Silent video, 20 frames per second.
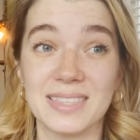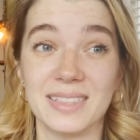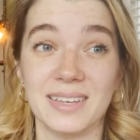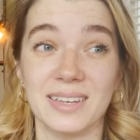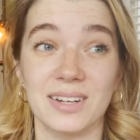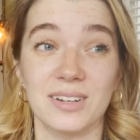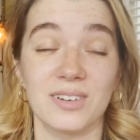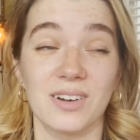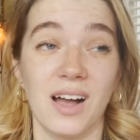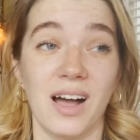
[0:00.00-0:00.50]

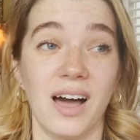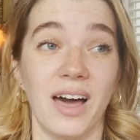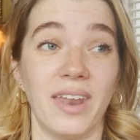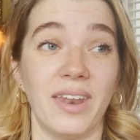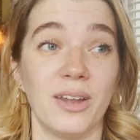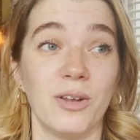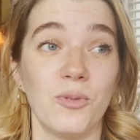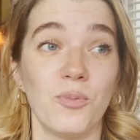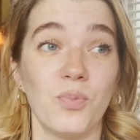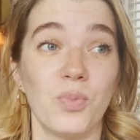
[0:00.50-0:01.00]
later on,
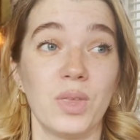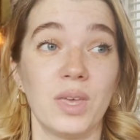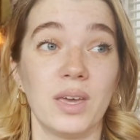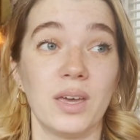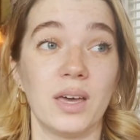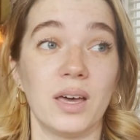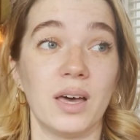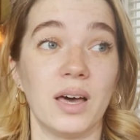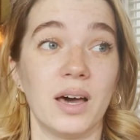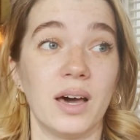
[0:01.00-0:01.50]

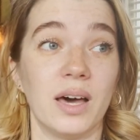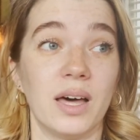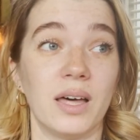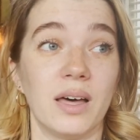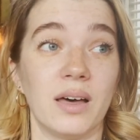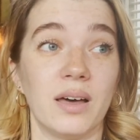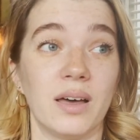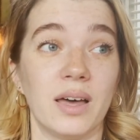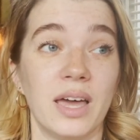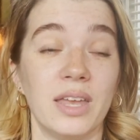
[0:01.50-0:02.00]

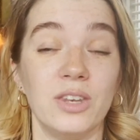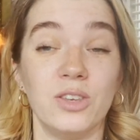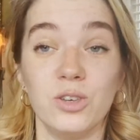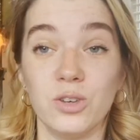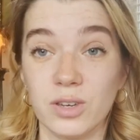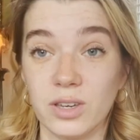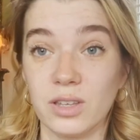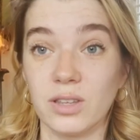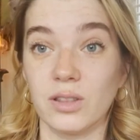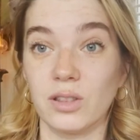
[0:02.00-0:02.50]
and you
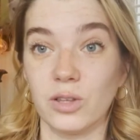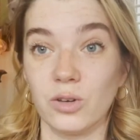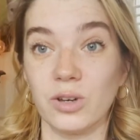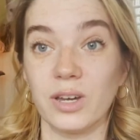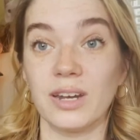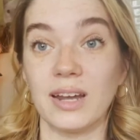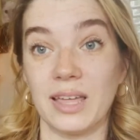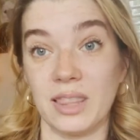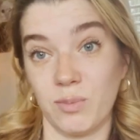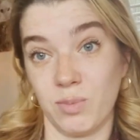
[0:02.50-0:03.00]
can look at
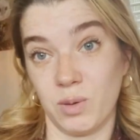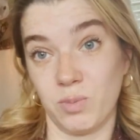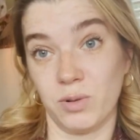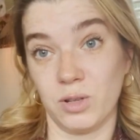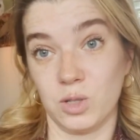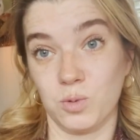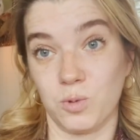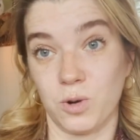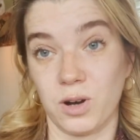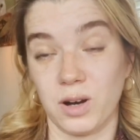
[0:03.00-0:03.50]
other
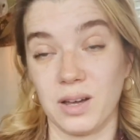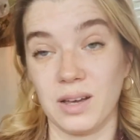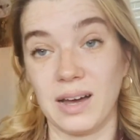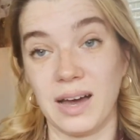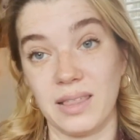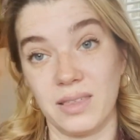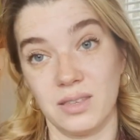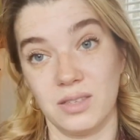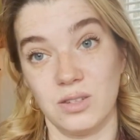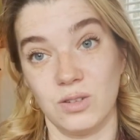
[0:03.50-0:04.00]
people's work,
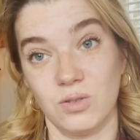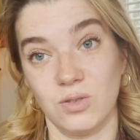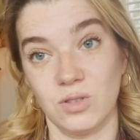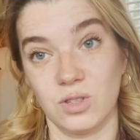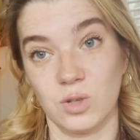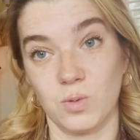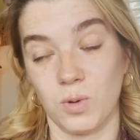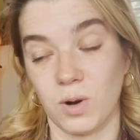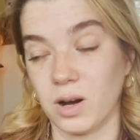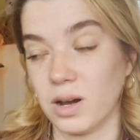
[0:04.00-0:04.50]
other
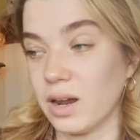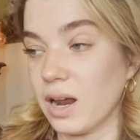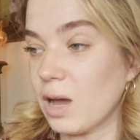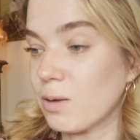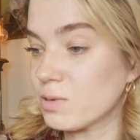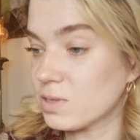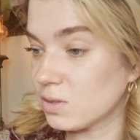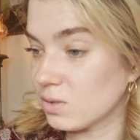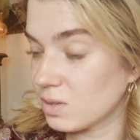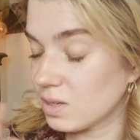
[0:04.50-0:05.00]
students' work. I
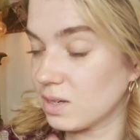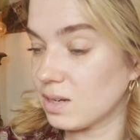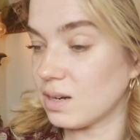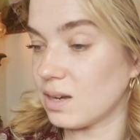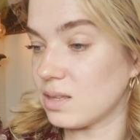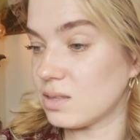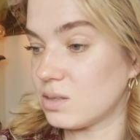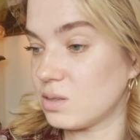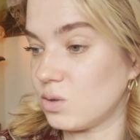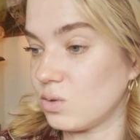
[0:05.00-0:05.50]
was looking at
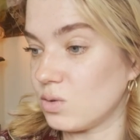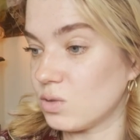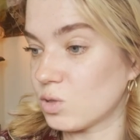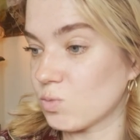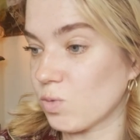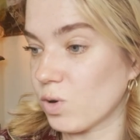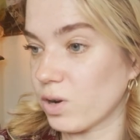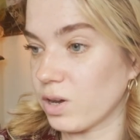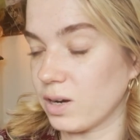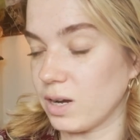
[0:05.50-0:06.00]
other students'
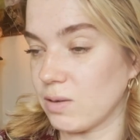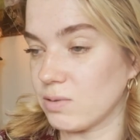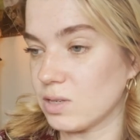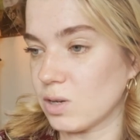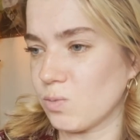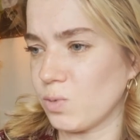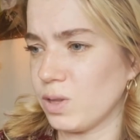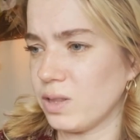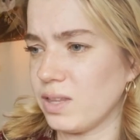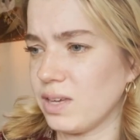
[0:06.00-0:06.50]
work and I was
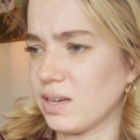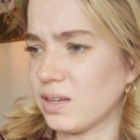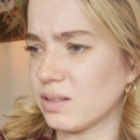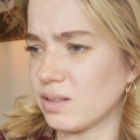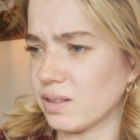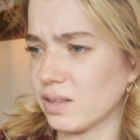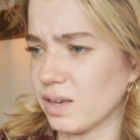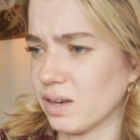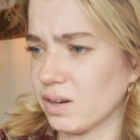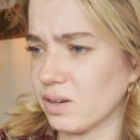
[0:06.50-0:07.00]
like, well, they
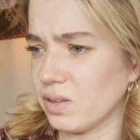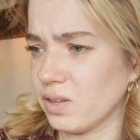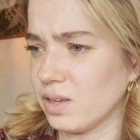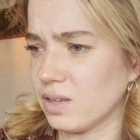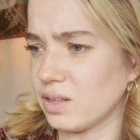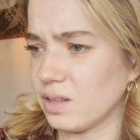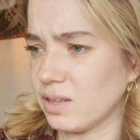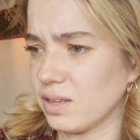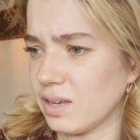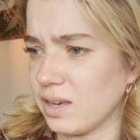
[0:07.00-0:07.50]
clearly
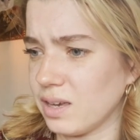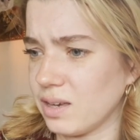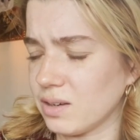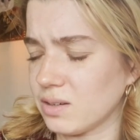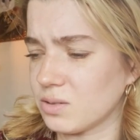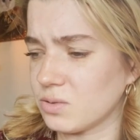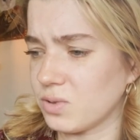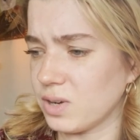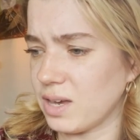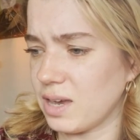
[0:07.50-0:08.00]

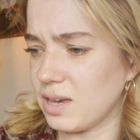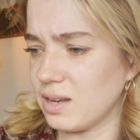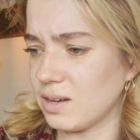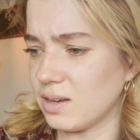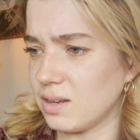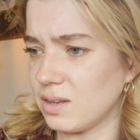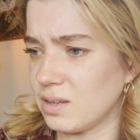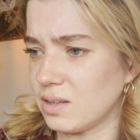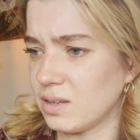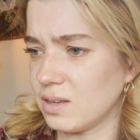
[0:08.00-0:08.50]

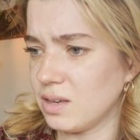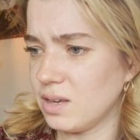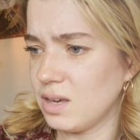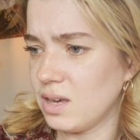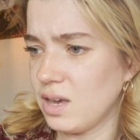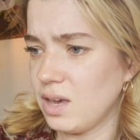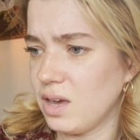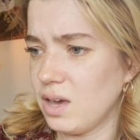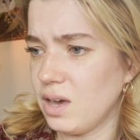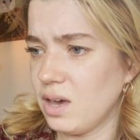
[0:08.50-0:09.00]
created
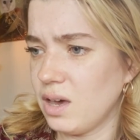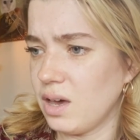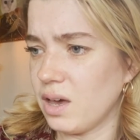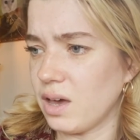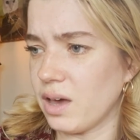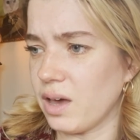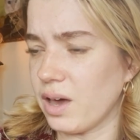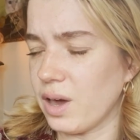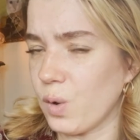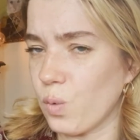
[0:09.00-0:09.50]

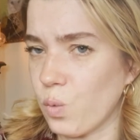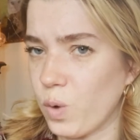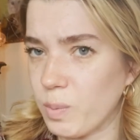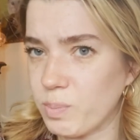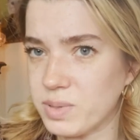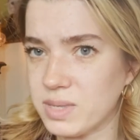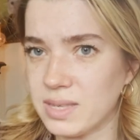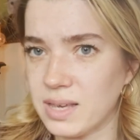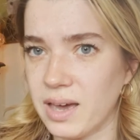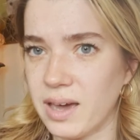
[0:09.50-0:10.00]
a
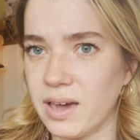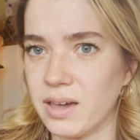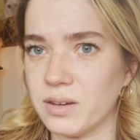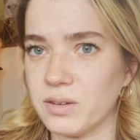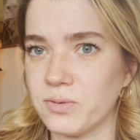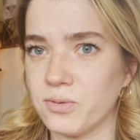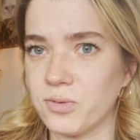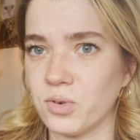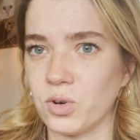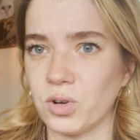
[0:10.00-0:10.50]
website
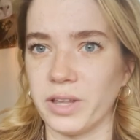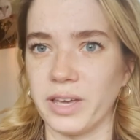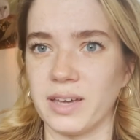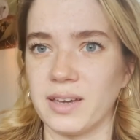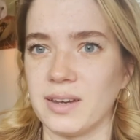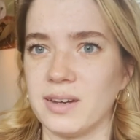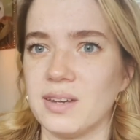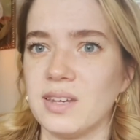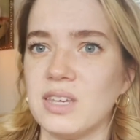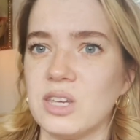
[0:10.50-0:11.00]
for like a
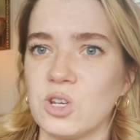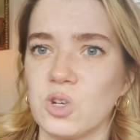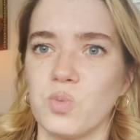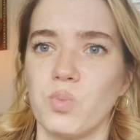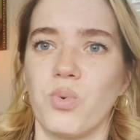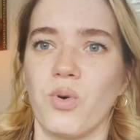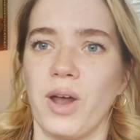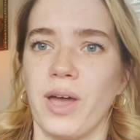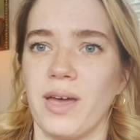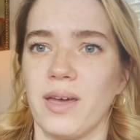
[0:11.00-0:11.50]
niche
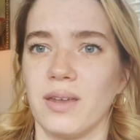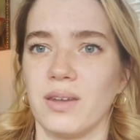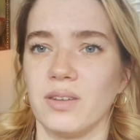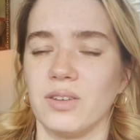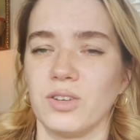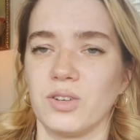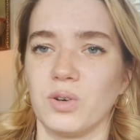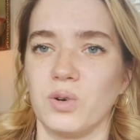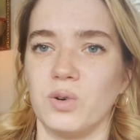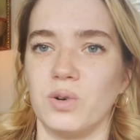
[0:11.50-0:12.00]
brand,
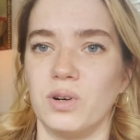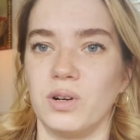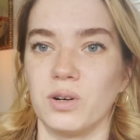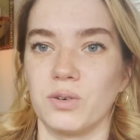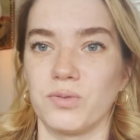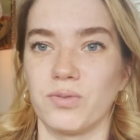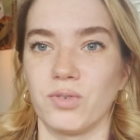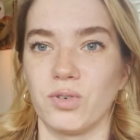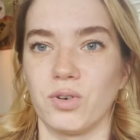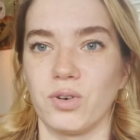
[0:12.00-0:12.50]
or
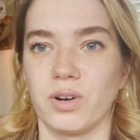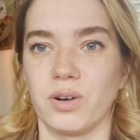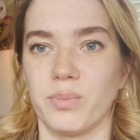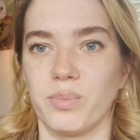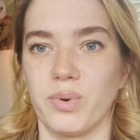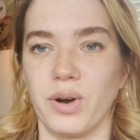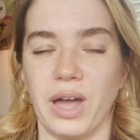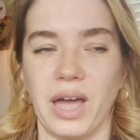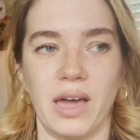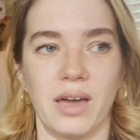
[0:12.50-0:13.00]
for a
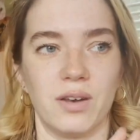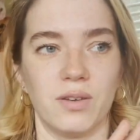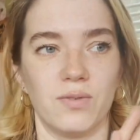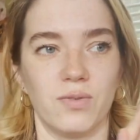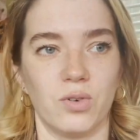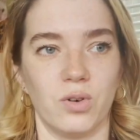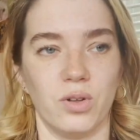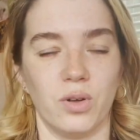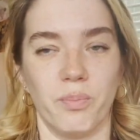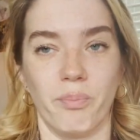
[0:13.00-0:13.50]
brand
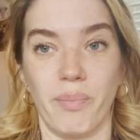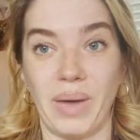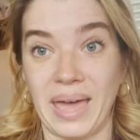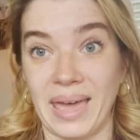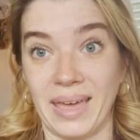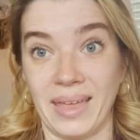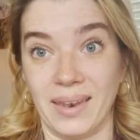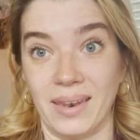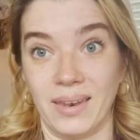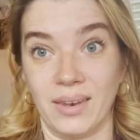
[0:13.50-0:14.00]
for
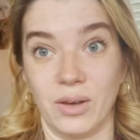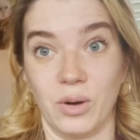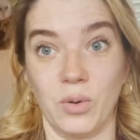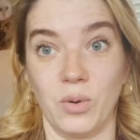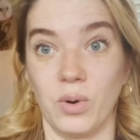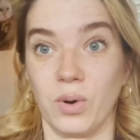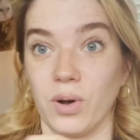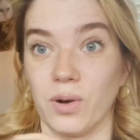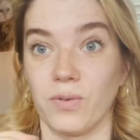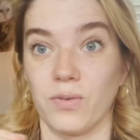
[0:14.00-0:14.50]
men,
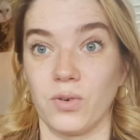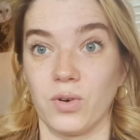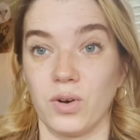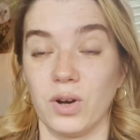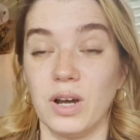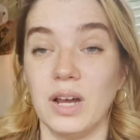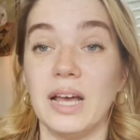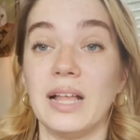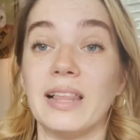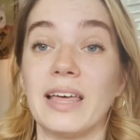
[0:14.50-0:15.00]
or for,
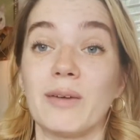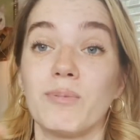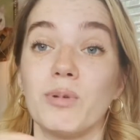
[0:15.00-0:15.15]
like,